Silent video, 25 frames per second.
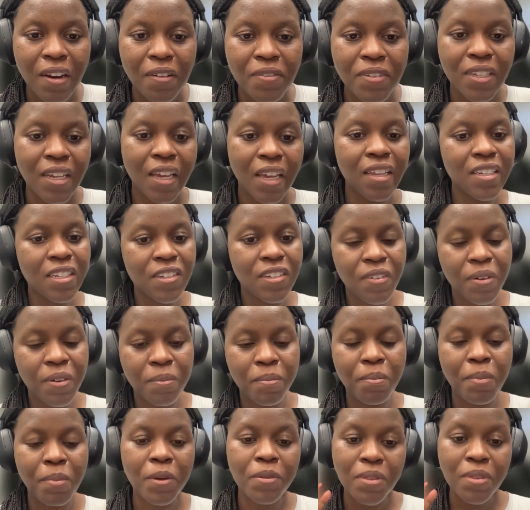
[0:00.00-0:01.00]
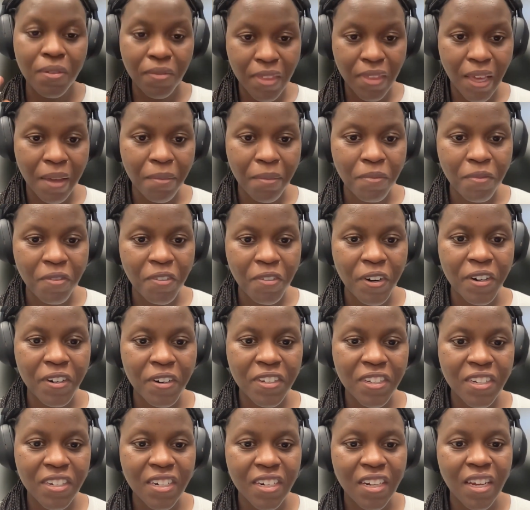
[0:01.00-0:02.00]
kind of science from both of them
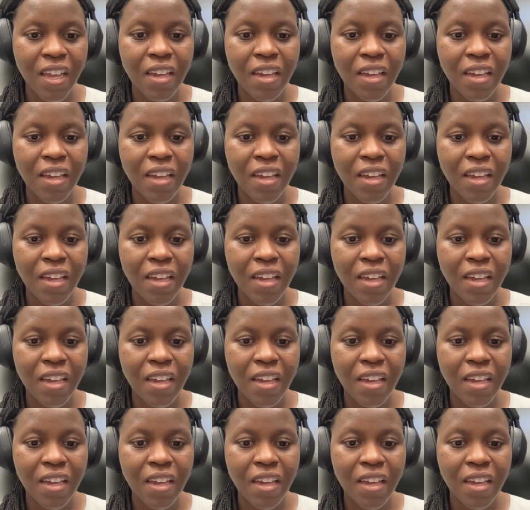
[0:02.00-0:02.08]
first.